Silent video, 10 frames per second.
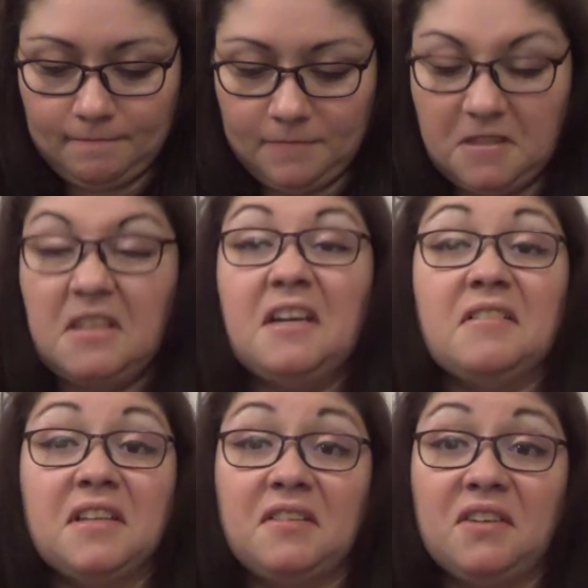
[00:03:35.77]
It's not
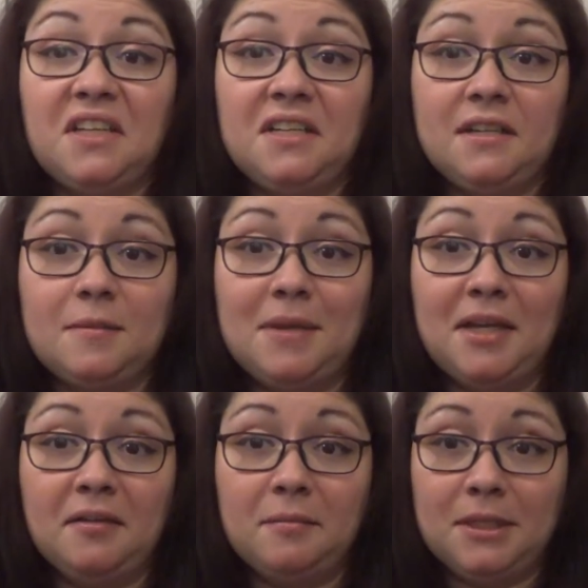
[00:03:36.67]
really wanting to come
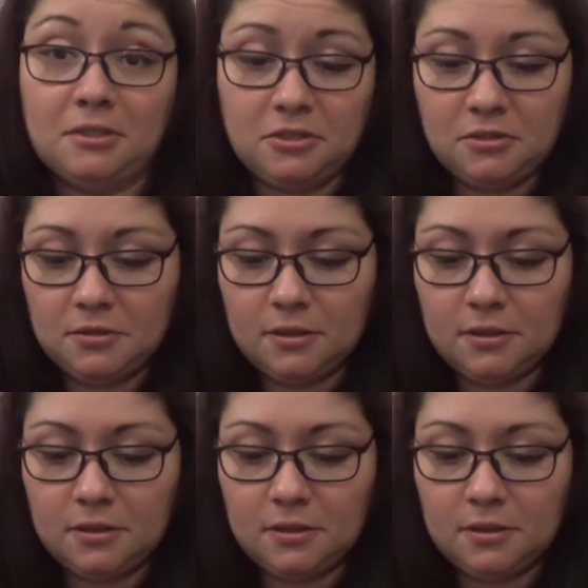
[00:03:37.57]
out much.